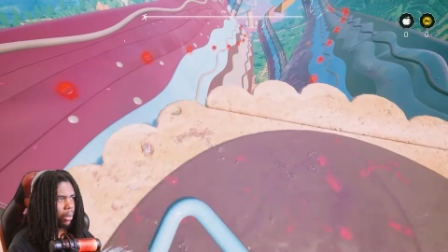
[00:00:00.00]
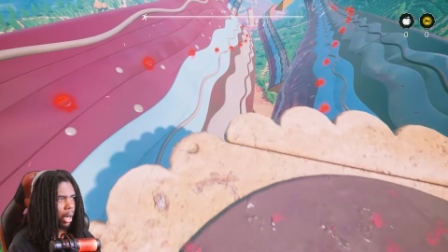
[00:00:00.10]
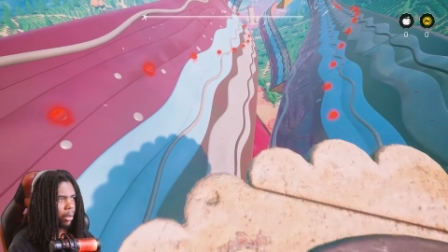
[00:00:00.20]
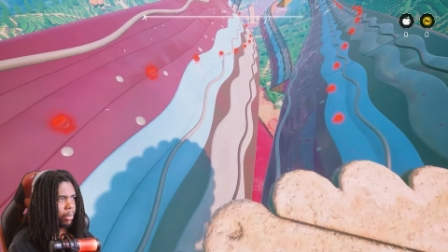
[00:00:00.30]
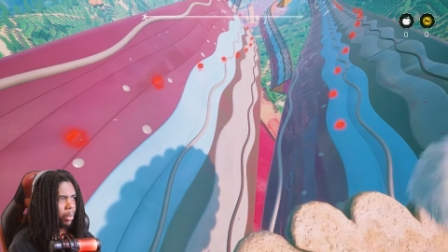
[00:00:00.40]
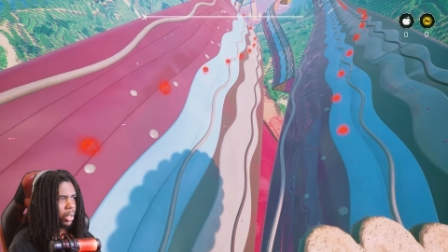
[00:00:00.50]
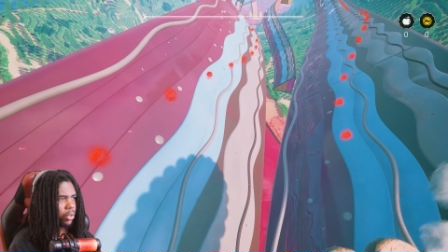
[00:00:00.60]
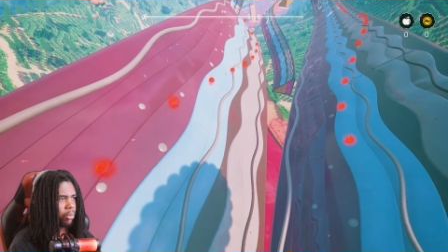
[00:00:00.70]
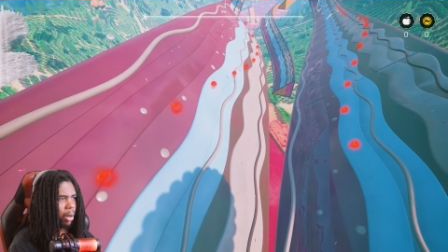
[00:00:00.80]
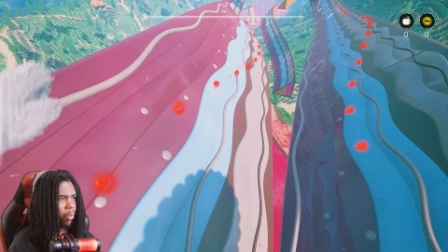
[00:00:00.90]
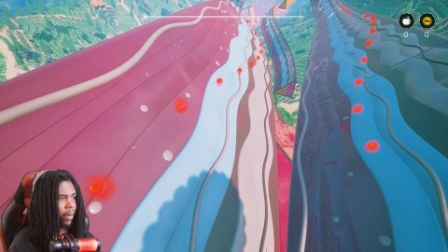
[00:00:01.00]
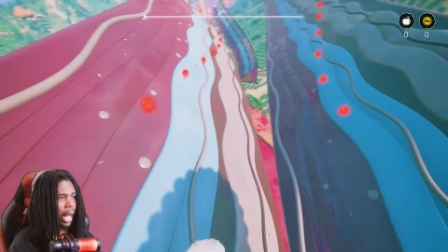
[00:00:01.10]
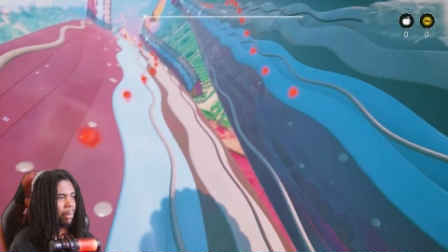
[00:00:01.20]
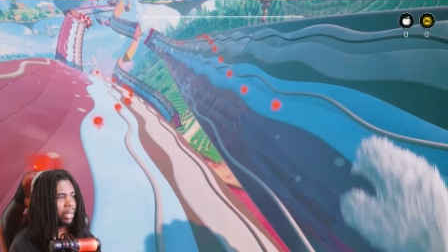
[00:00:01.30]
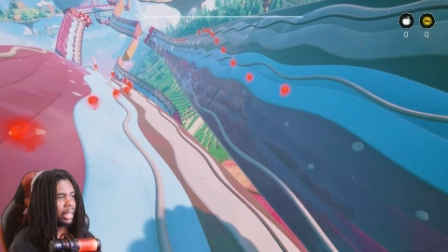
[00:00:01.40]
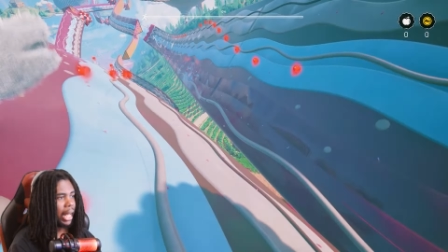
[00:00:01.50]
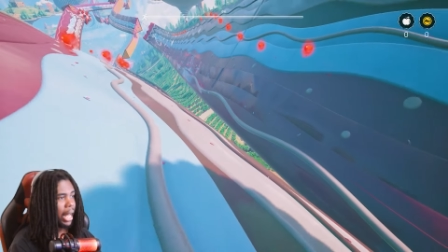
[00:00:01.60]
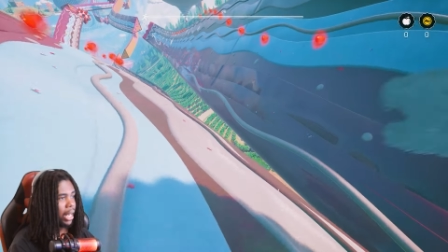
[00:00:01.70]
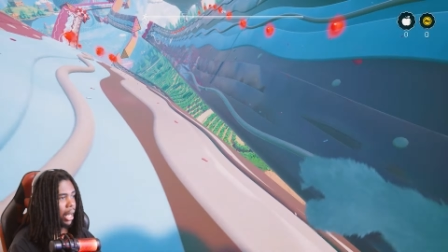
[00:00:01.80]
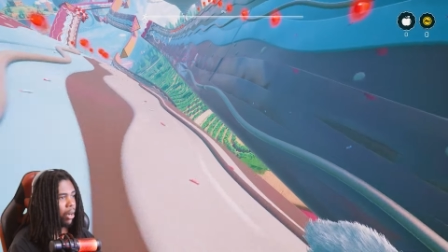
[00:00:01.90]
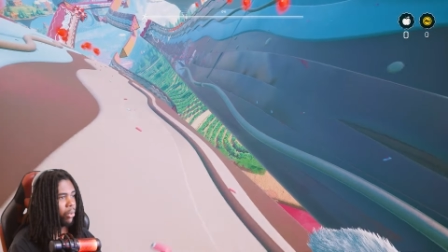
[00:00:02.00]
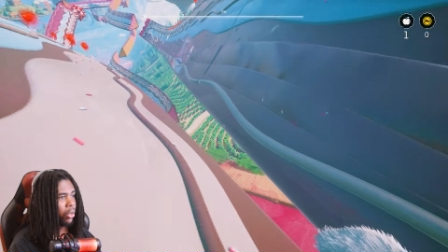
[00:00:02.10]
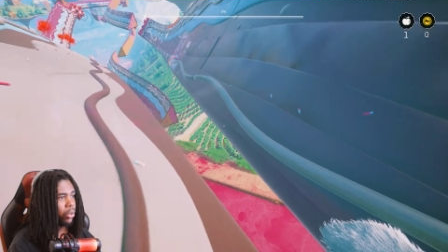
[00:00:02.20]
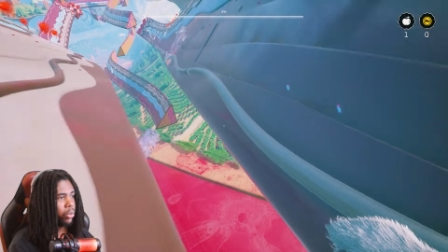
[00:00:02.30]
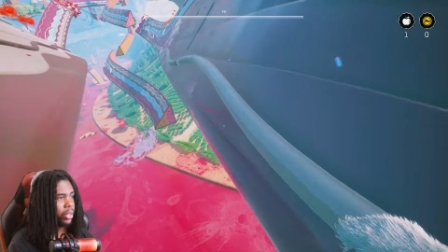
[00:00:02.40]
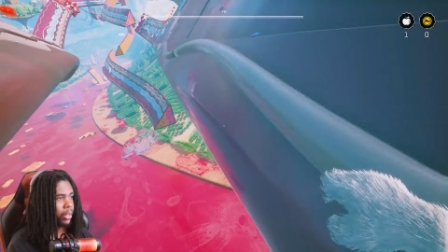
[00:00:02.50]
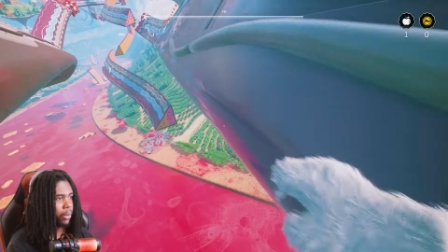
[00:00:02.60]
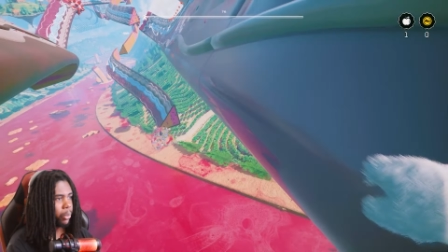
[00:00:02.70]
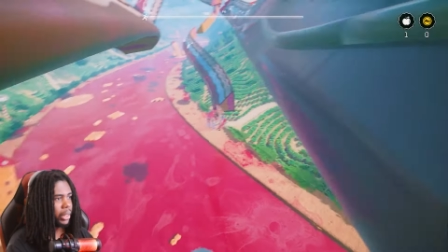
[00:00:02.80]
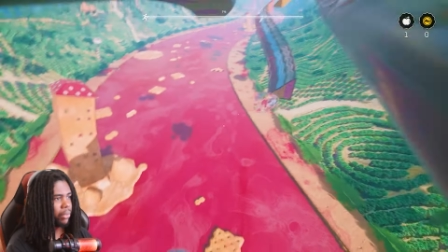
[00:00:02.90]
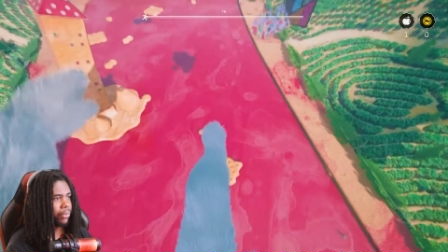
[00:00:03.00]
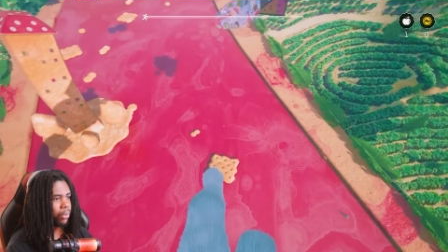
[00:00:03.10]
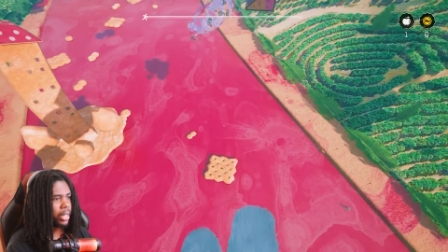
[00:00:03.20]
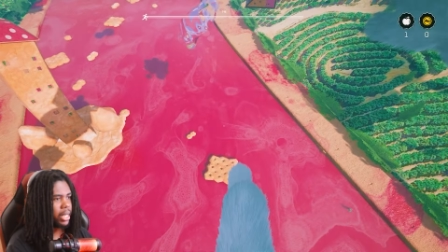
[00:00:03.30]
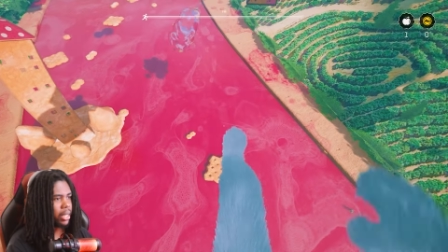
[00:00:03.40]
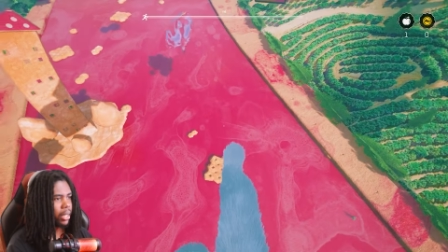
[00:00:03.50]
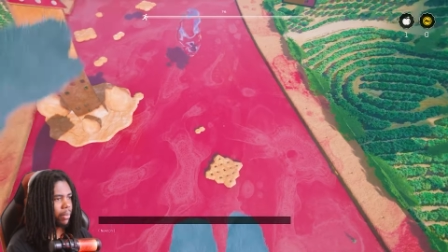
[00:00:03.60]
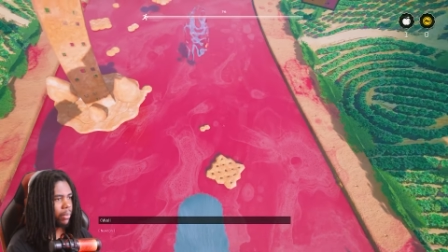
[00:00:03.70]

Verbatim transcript: I remember this was my wife. I'm glad. I don't know who this. Oh, what the freak?